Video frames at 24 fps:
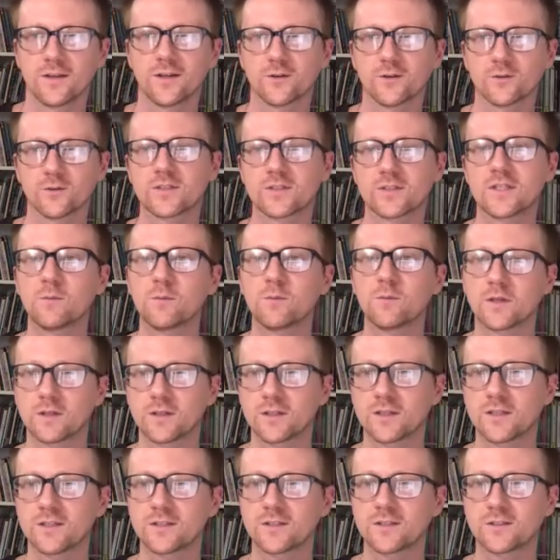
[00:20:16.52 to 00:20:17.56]
you know,
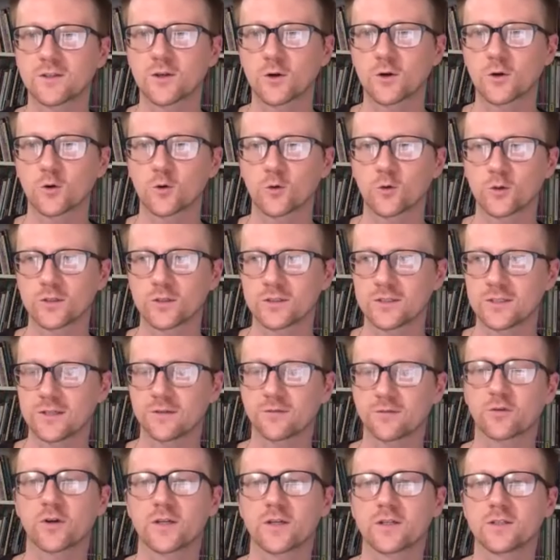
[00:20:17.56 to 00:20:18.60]
seemingly so
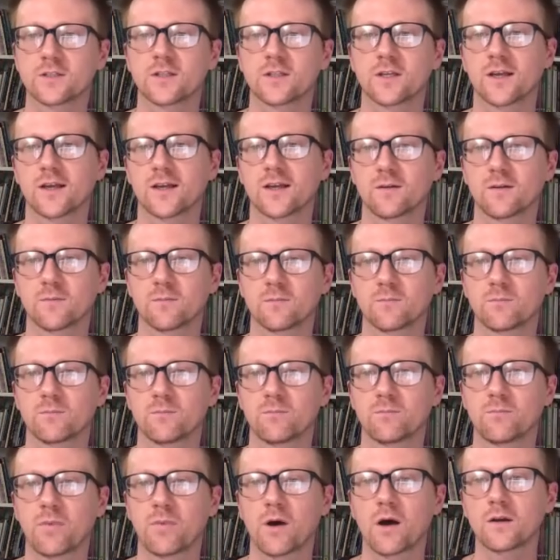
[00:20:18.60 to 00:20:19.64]
different and
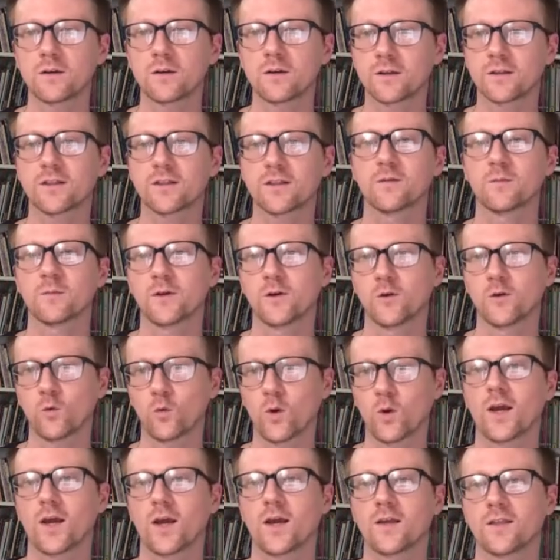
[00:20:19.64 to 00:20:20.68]
bonding them in a
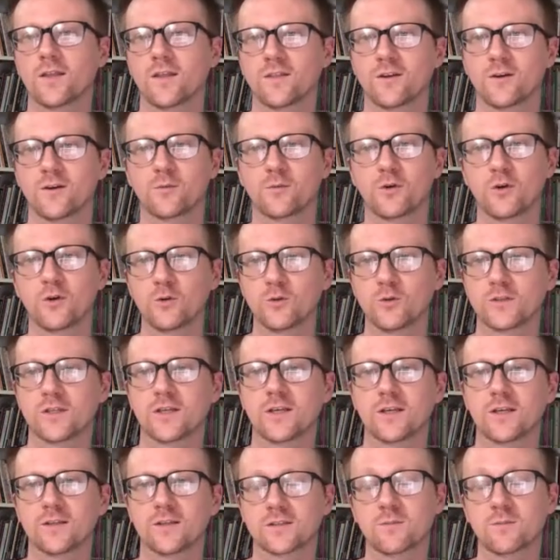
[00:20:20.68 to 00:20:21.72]
way that they're
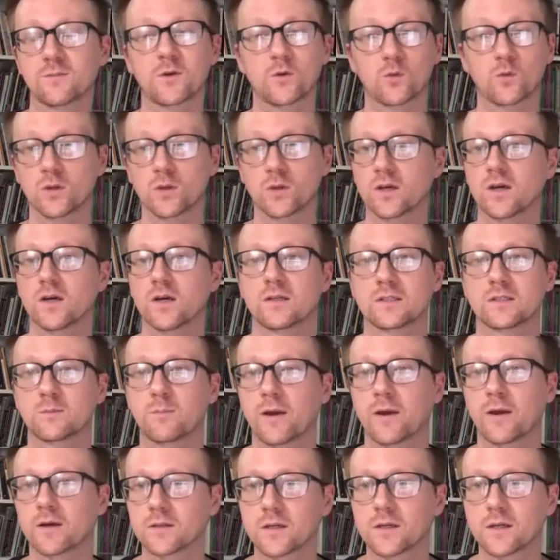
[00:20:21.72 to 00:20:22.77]
producing something really
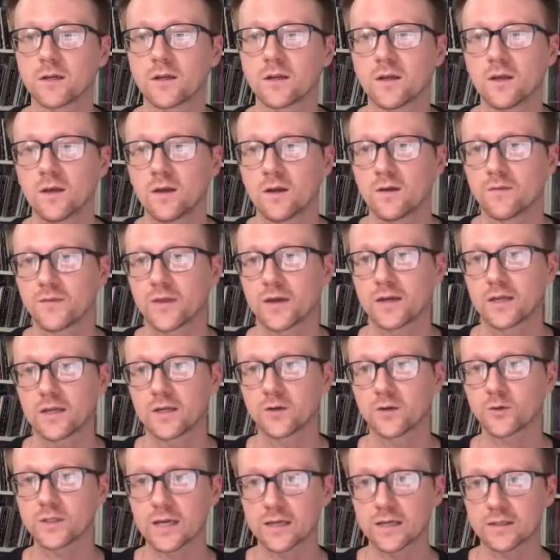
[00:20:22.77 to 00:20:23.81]
unexpected. That
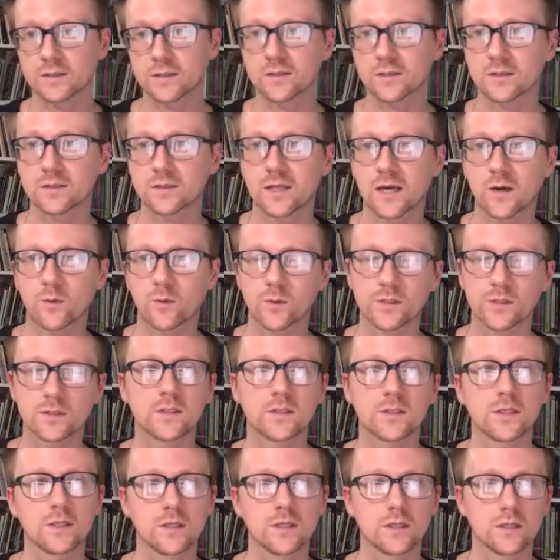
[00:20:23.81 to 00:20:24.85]
iridescence that we
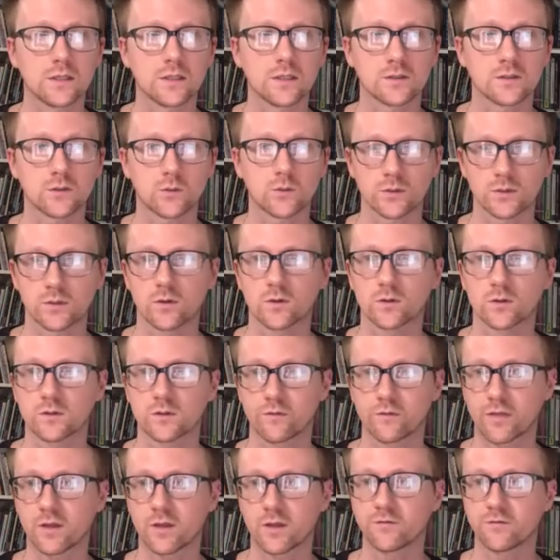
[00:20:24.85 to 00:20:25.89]
see is a result
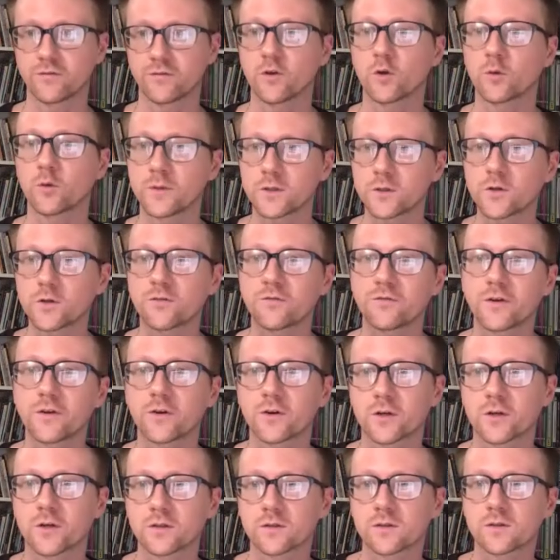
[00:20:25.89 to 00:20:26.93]
of thin film
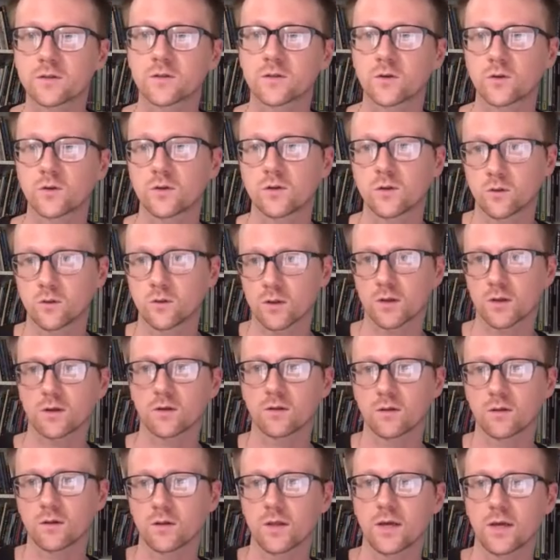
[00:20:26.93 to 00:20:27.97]
interference. So, you know,
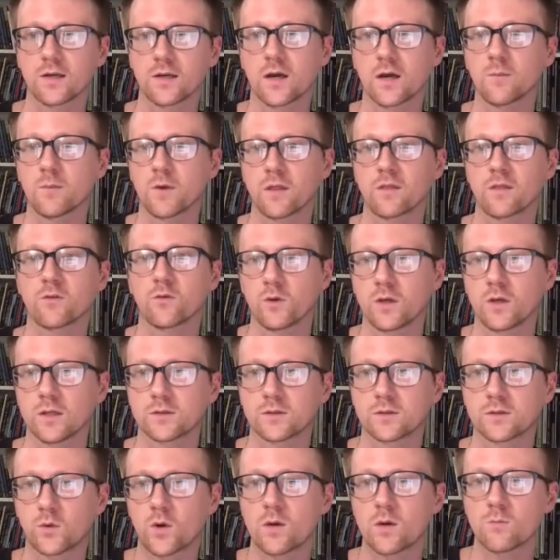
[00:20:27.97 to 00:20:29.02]
the light coming through
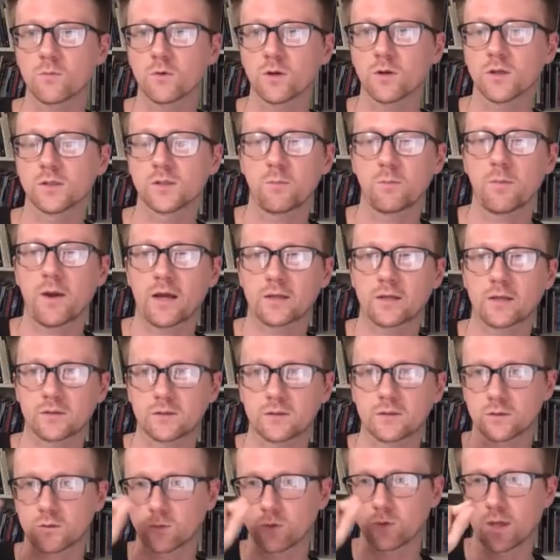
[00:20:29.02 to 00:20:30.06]
gets scrambled as it
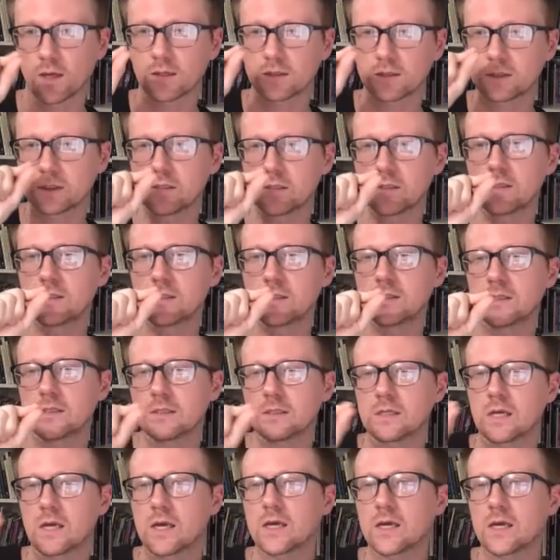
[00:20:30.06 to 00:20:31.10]
passes through that teeny
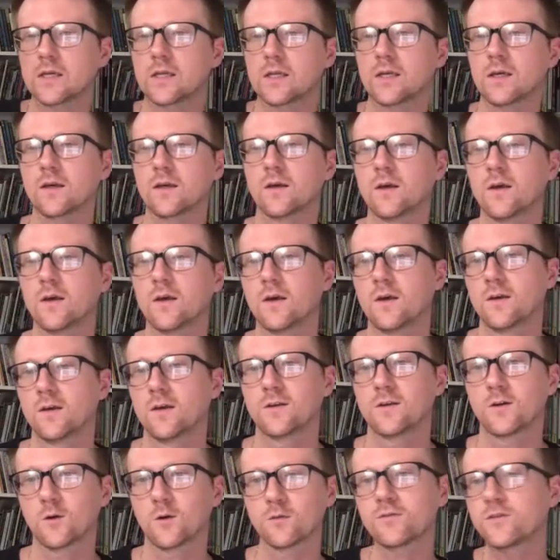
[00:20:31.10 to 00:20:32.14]
tiny,
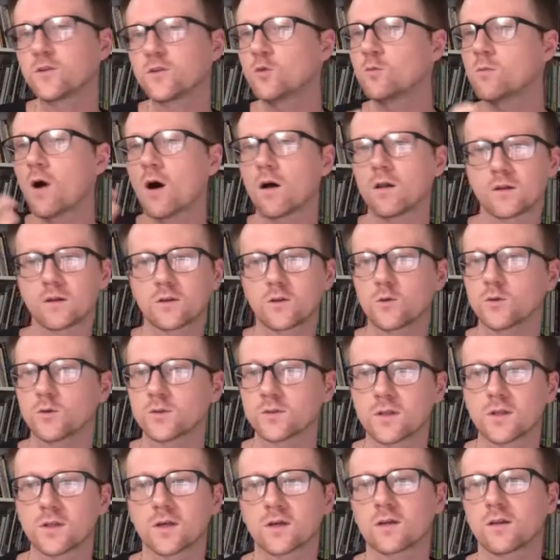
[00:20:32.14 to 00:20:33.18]
you know, few
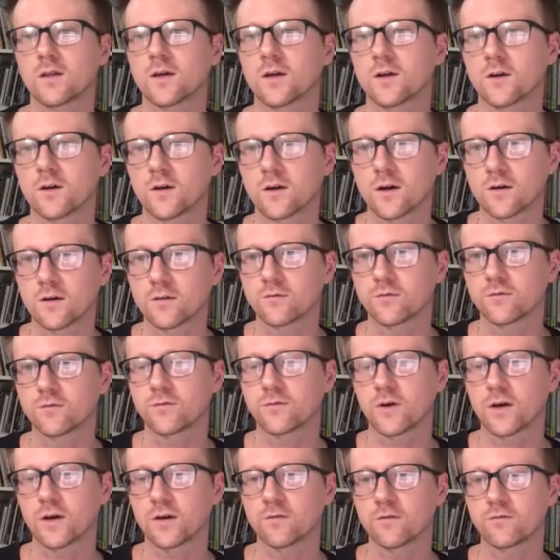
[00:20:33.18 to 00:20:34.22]
molecules thick layer
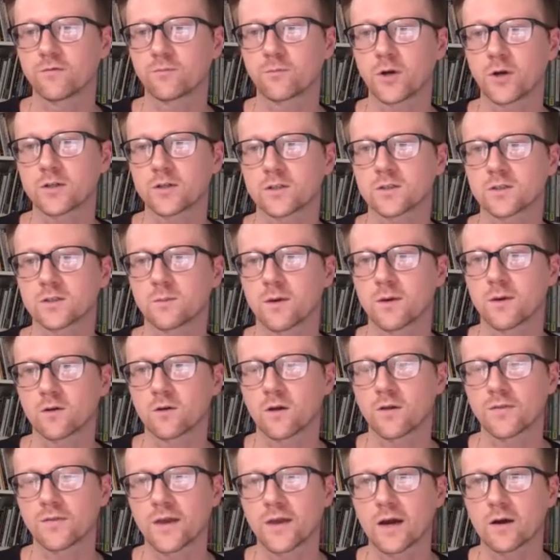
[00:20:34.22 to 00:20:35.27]
of precious metal
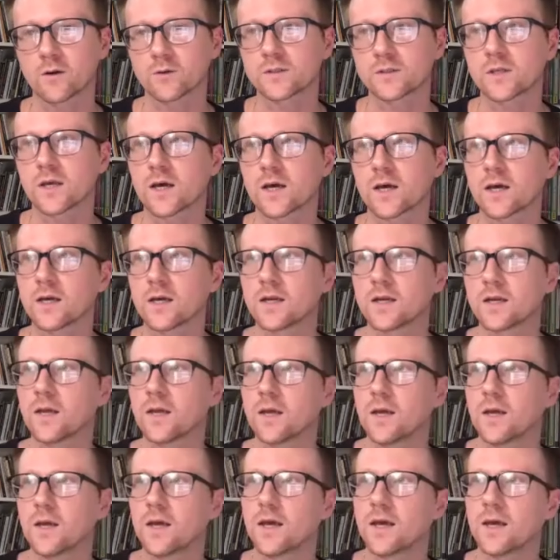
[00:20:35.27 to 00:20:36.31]
on the outside.
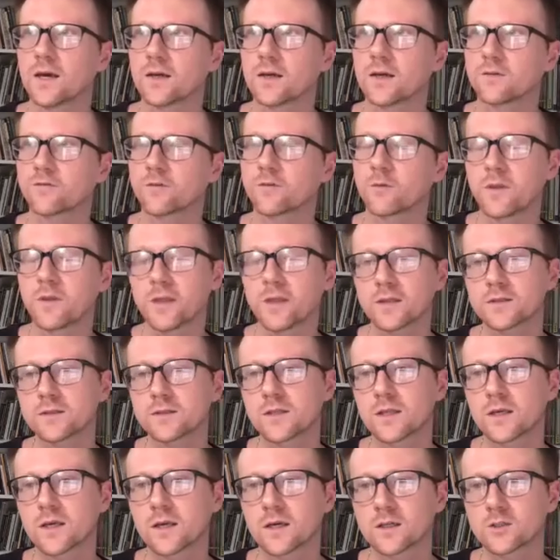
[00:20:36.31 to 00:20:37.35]
And for me,
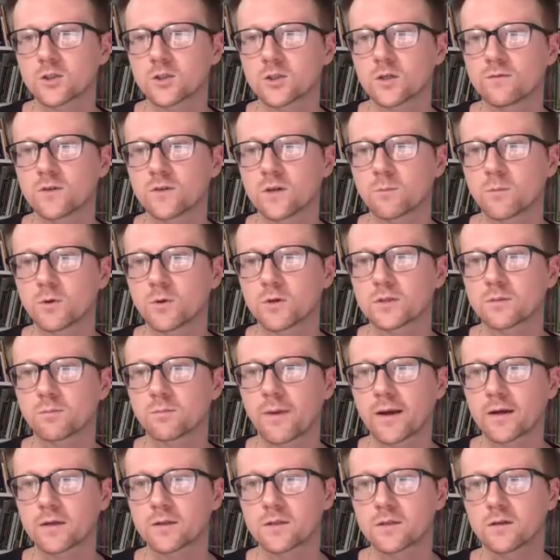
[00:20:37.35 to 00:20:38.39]
that's like a shift in
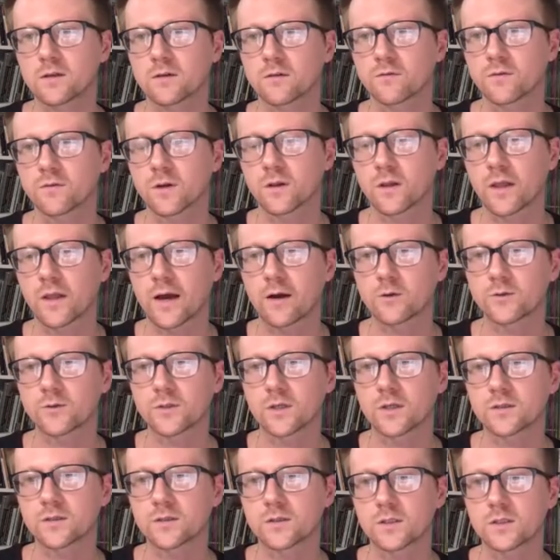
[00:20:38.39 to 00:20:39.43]
perspective. It allows
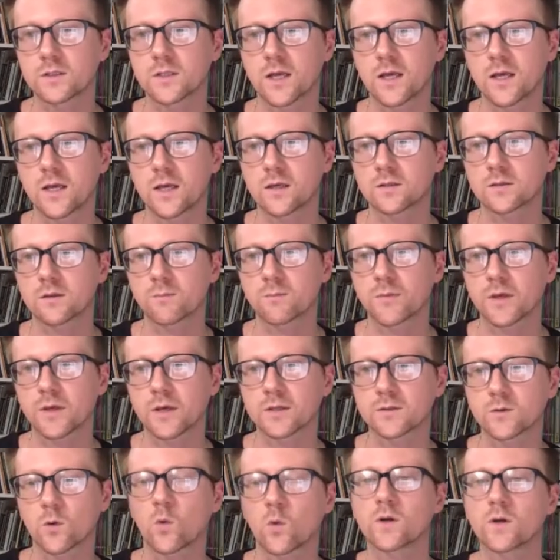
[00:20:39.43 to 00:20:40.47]
us to take something
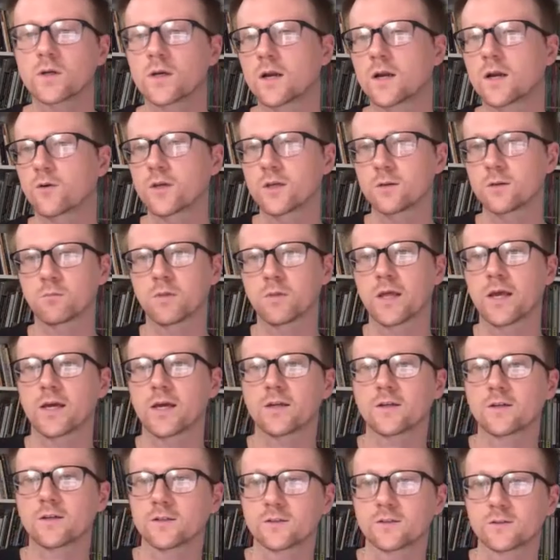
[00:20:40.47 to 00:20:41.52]
as ordinary and
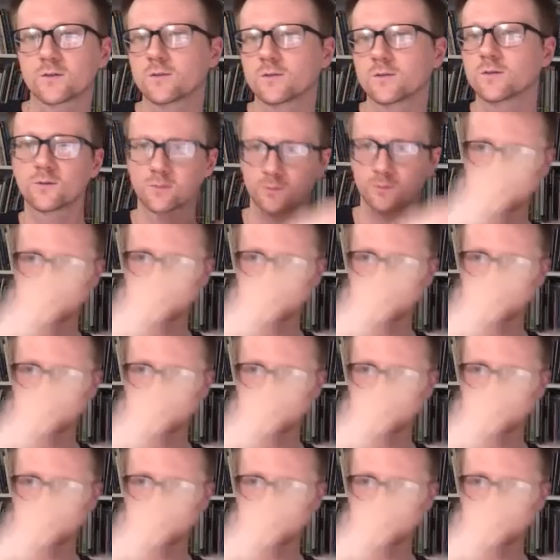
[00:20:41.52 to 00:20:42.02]
bland as